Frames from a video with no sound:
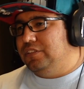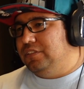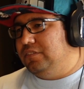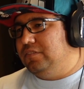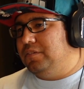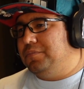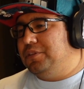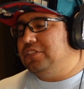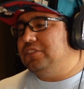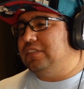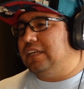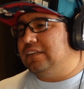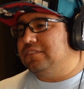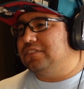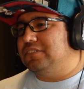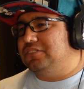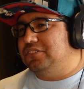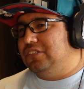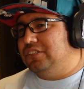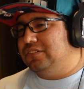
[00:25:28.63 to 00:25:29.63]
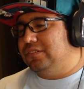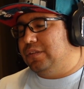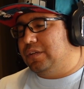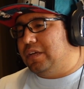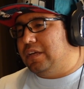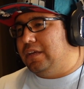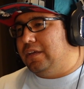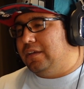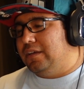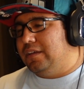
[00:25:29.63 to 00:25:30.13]
I mean, Texas does suck
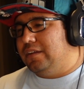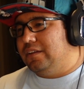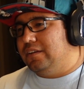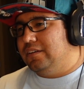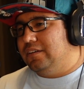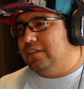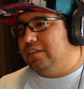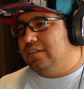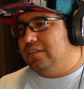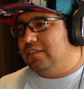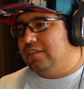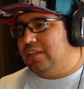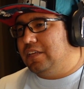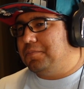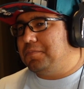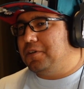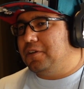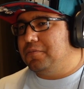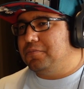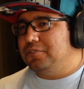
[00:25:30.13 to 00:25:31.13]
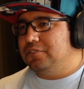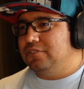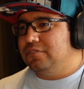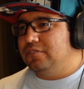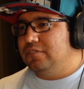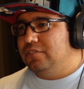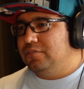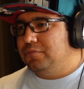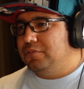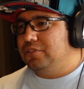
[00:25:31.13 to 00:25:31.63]
at keeping up with
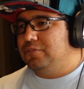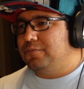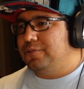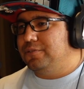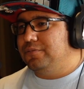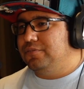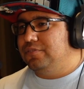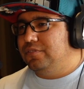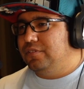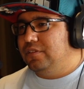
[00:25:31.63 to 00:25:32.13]
the roads.